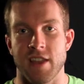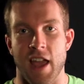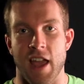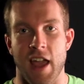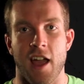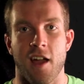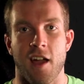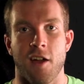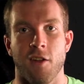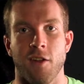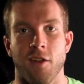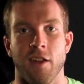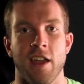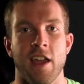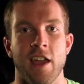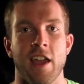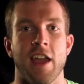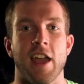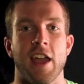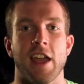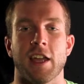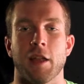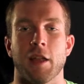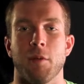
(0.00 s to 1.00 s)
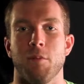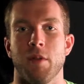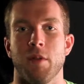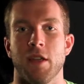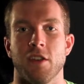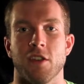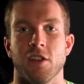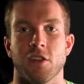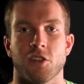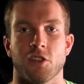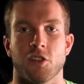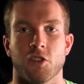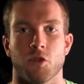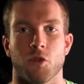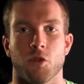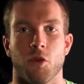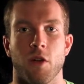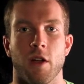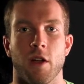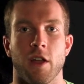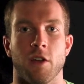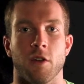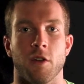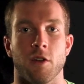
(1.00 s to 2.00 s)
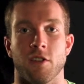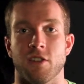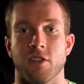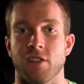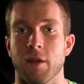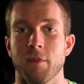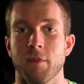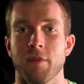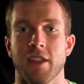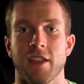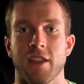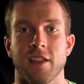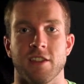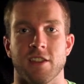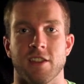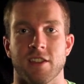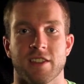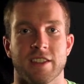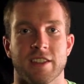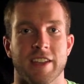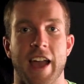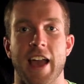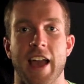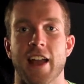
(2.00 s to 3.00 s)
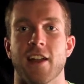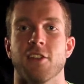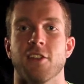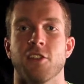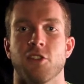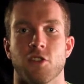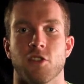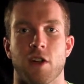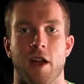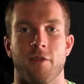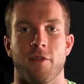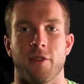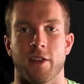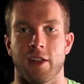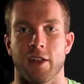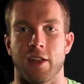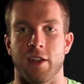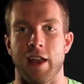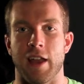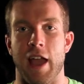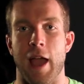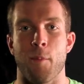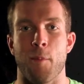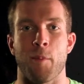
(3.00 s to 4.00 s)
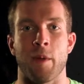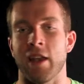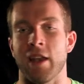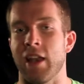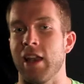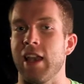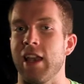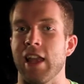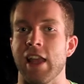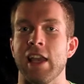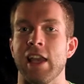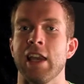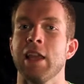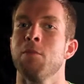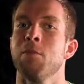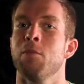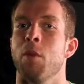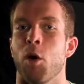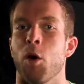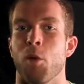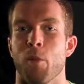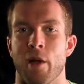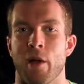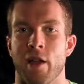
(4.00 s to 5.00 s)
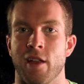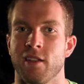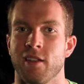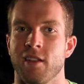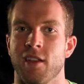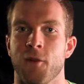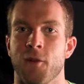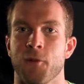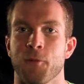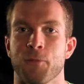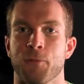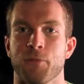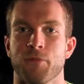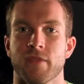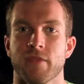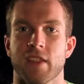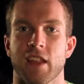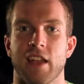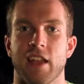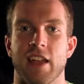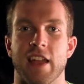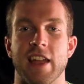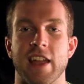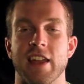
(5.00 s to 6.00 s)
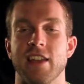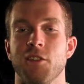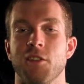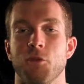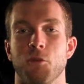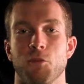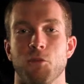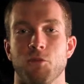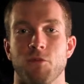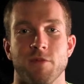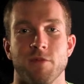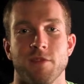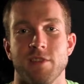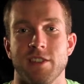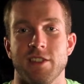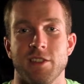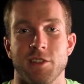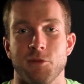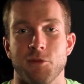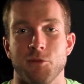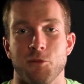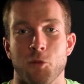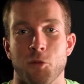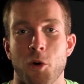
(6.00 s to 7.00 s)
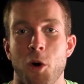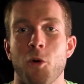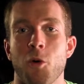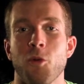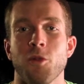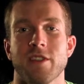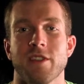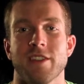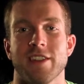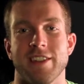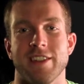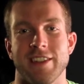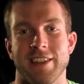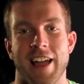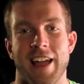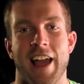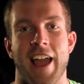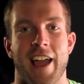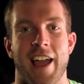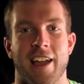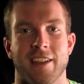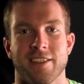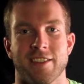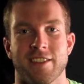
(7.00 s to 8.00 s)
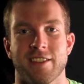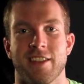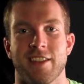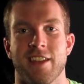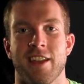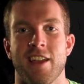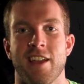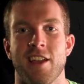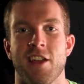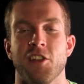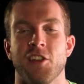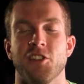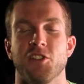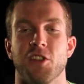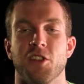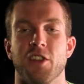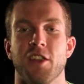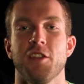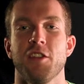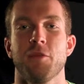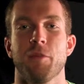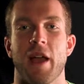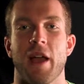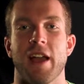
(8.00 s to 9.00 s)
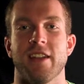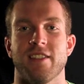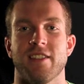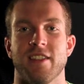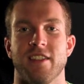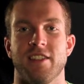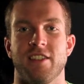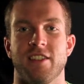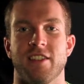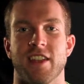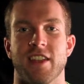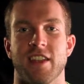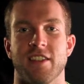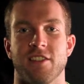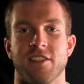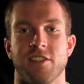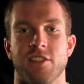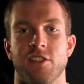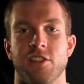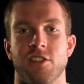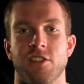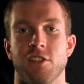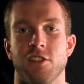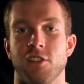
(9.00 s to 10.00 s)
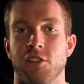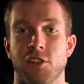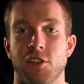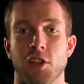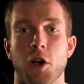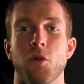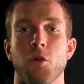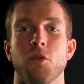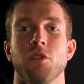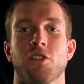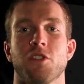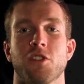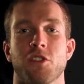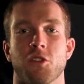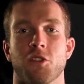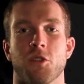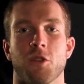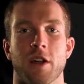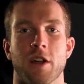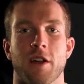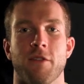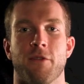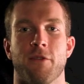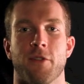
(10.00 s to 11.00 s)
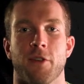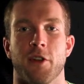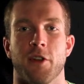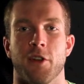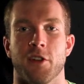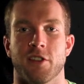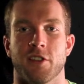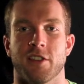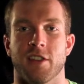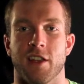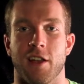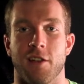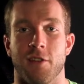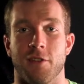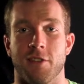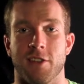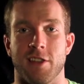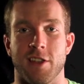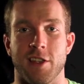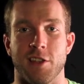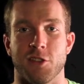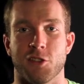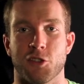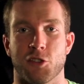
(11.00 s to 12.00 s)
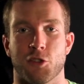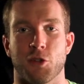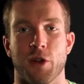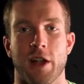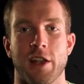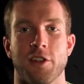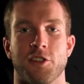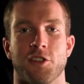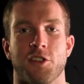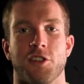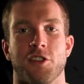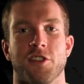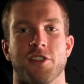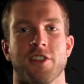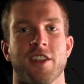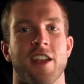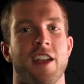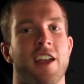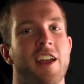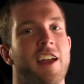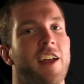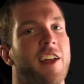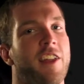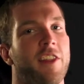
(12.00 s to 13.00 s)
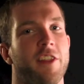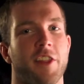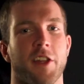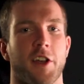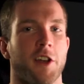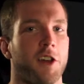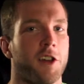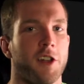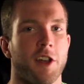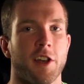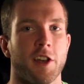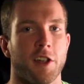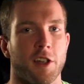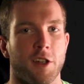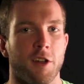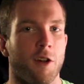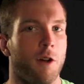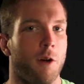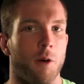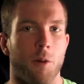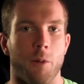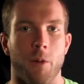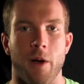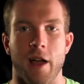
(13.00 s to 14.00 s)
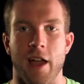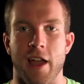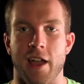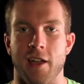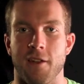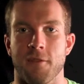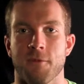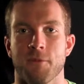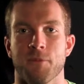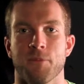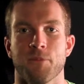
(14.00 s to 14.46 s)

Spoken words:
down, it can be destroyed, or something just catastrophic could happen at any moment. It won't last. So this passage says, don't store up for yourselves these treasures that are gonna go away.